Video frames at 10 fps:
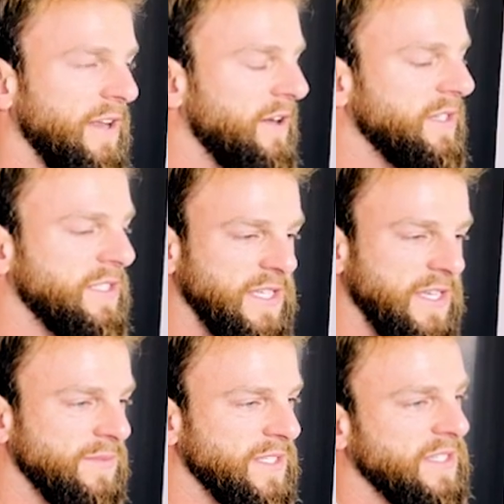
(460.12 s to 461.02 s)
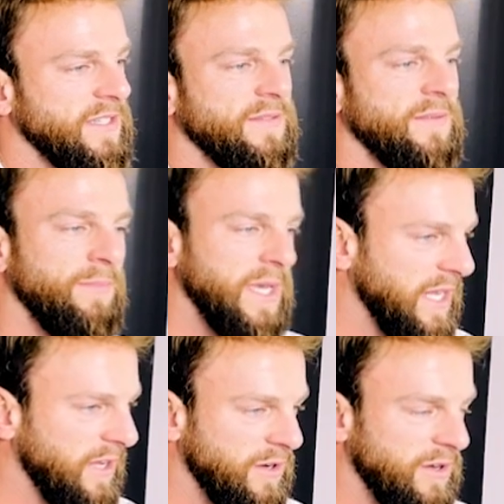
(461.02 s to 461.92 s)
know it seems
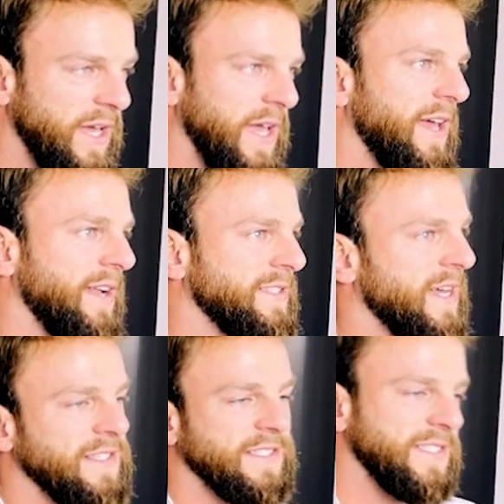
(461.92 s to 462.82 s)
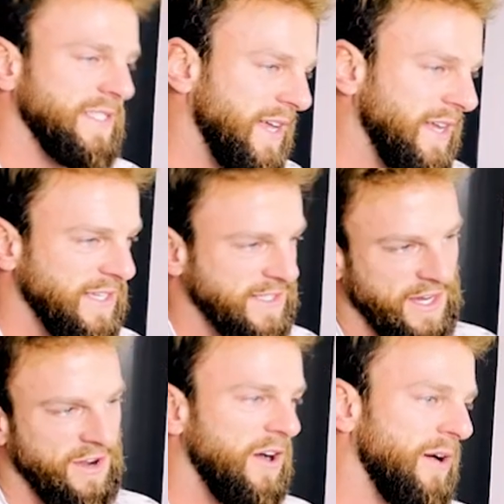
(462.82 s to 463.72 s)
menial and it's not as exciting as like,
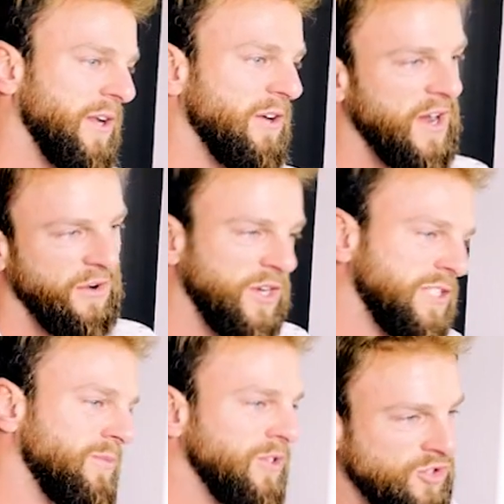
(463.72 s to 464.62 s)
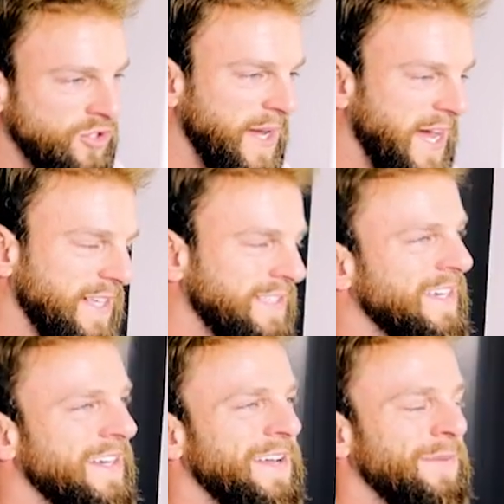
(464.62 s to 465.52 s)
oh, I'm gonna go out and run some YouTube ads,
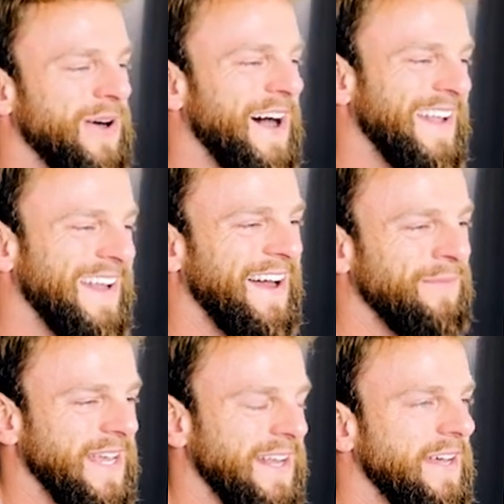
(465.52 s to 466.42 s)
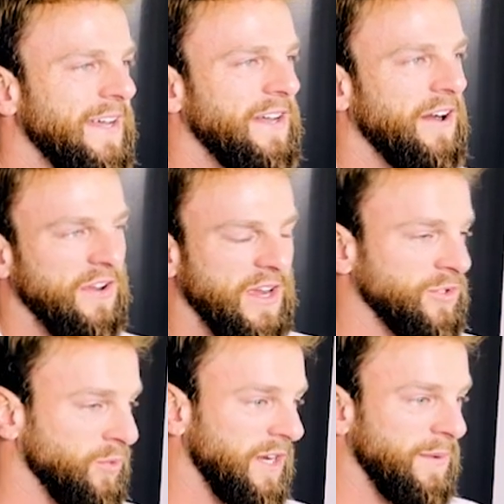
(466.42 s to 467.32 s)
but I mean, are you guys
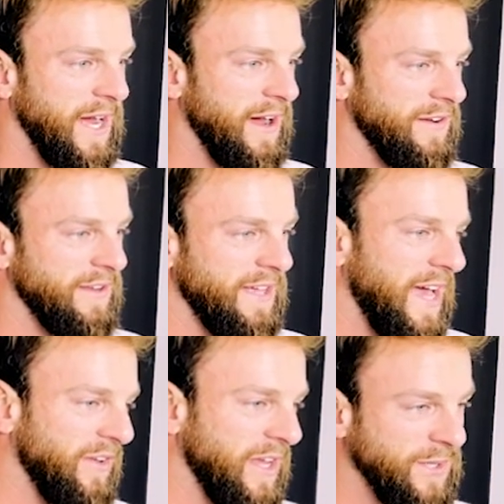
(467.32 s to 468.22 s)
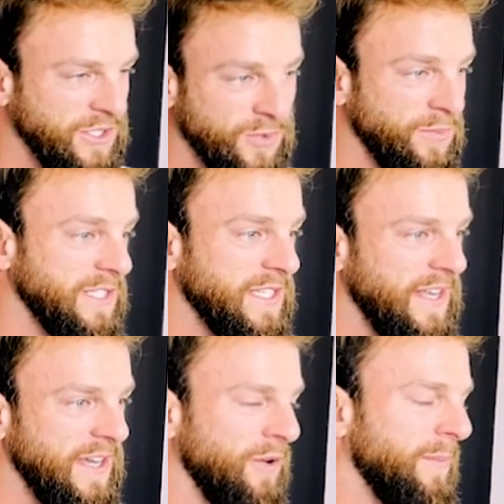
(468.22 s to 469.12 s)
worried about having it be super
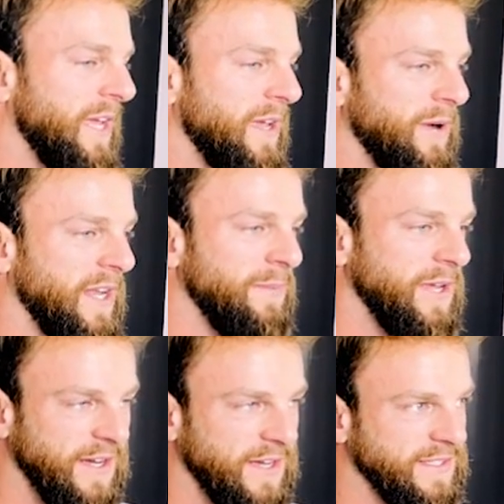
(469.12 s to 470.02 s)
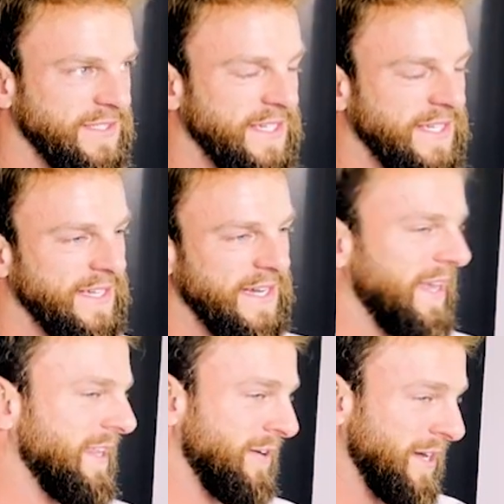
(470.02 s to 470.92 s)
exciting or making money? Because I
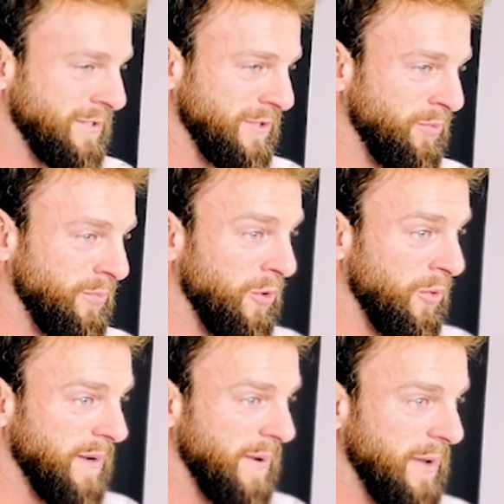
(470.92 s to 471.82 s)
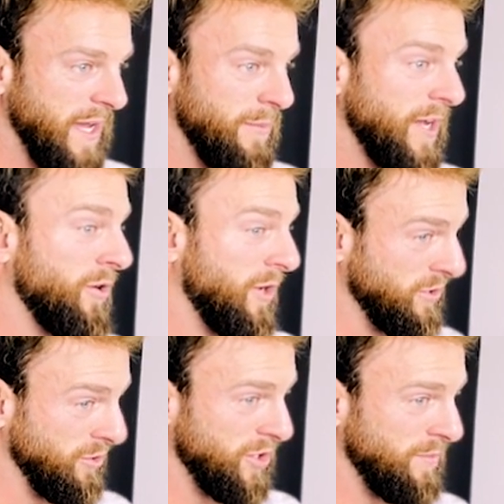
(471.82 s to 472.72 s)
think you guys are more worried about making money, or else
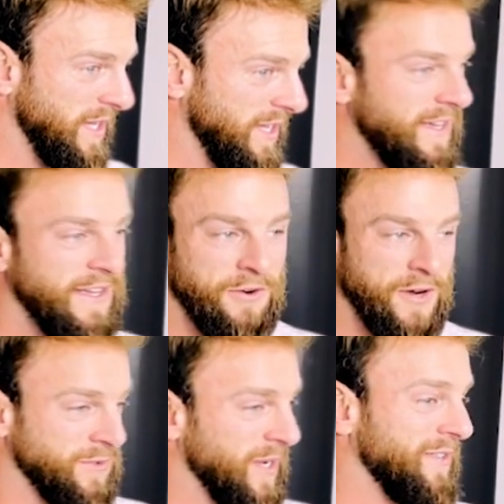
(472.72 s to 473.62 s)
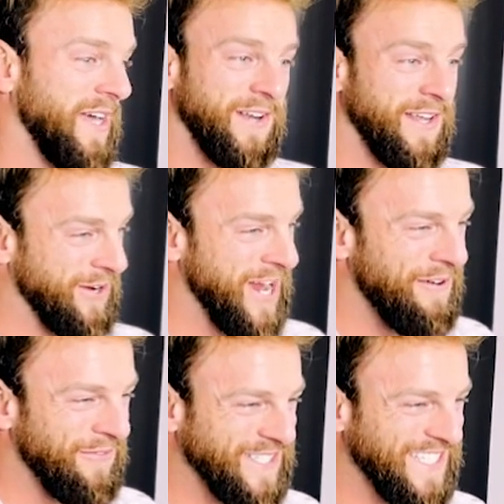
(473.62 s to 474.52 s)
you should be, or else we have to have another
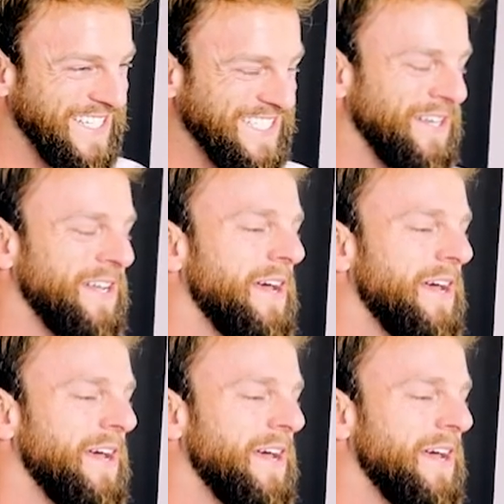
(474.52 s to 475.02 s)
conversation,